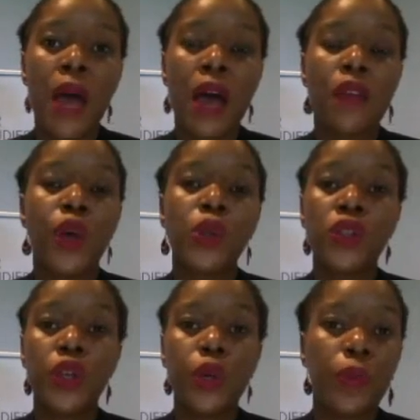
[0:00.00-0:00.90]
those on
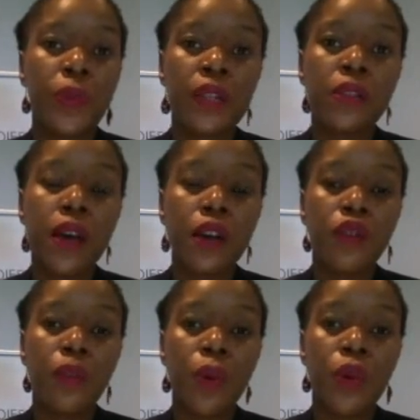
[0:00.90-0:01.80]
the European side of
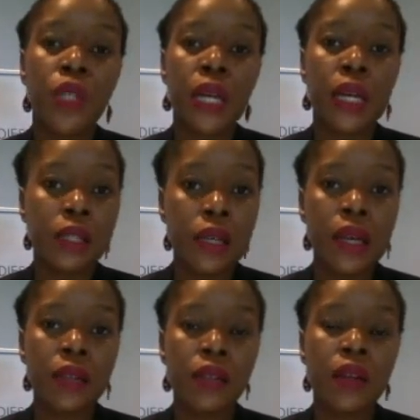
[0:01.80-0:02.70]
the border,
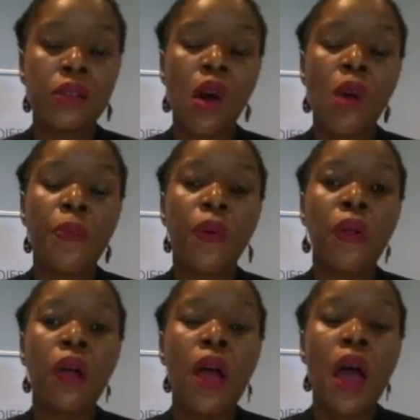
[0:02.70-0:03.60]
Italy as an
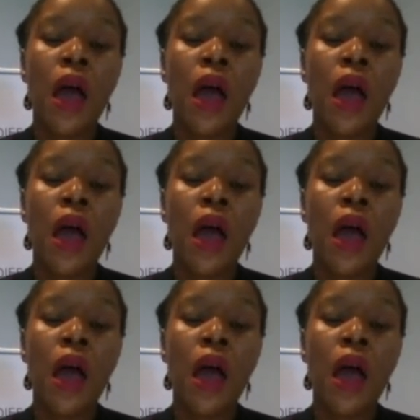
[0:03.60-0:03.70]
example,